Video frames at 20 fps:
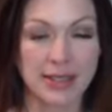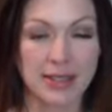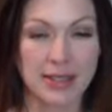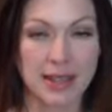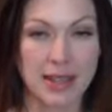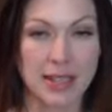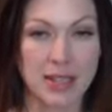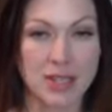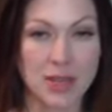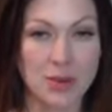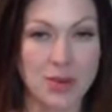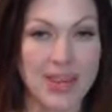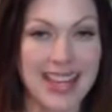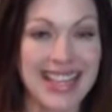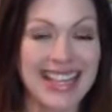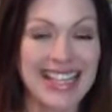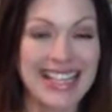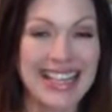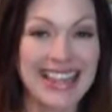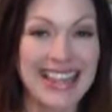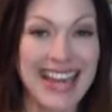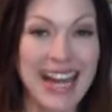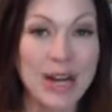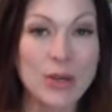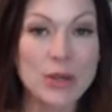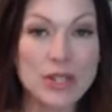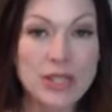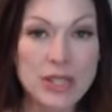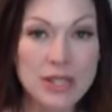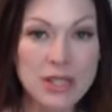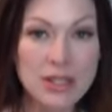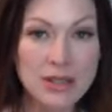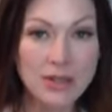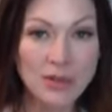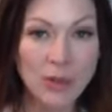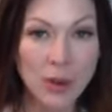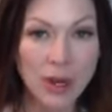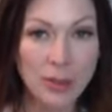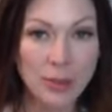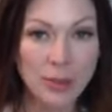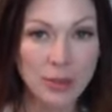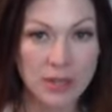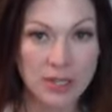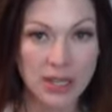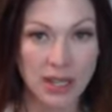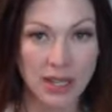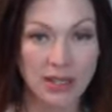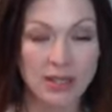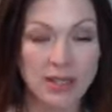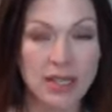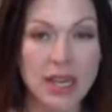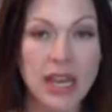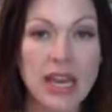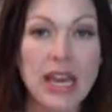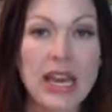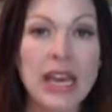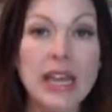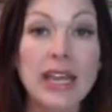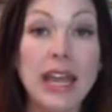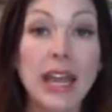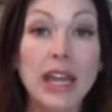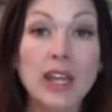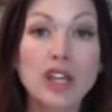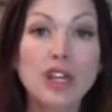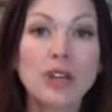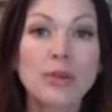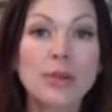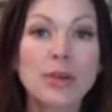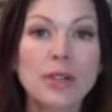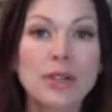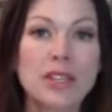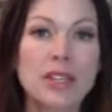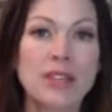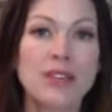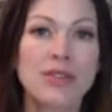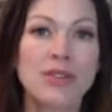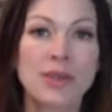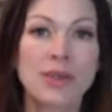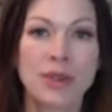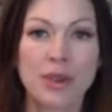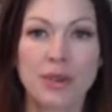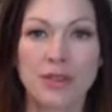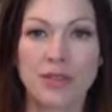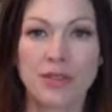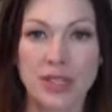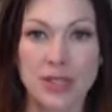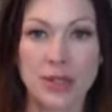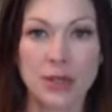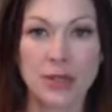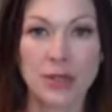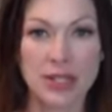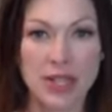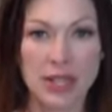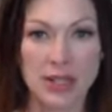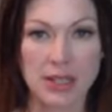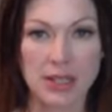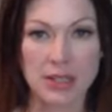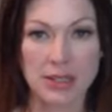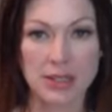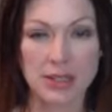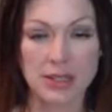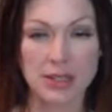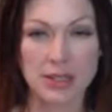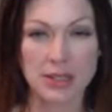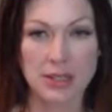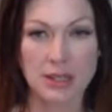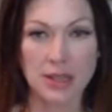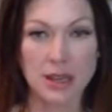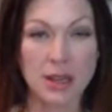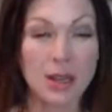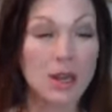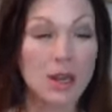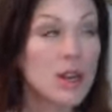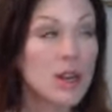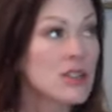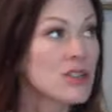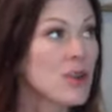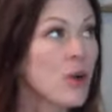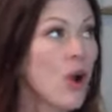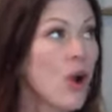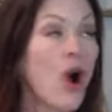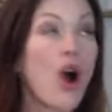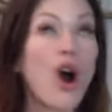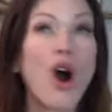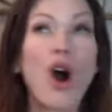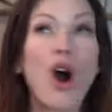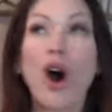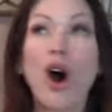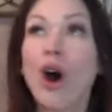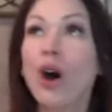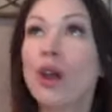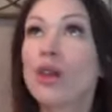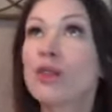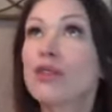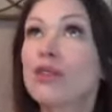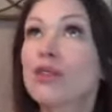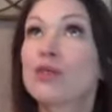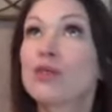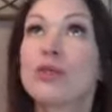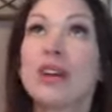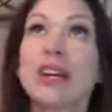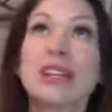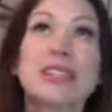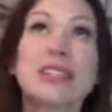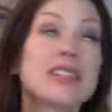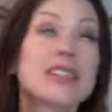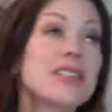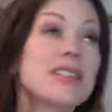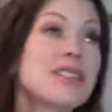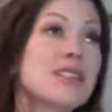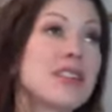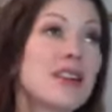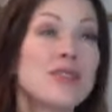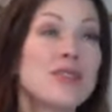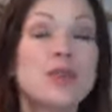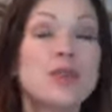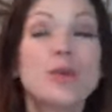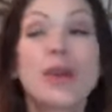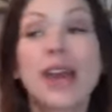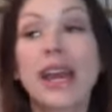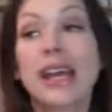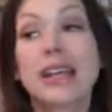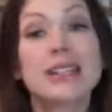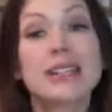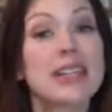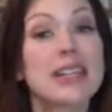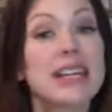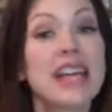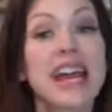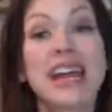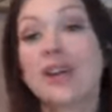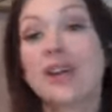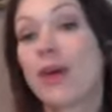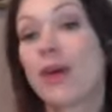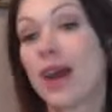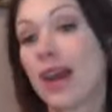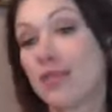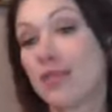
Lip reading: that's 0.003%, can you perceive with your physical senses. So all of the rest is stuff you can't see anyway.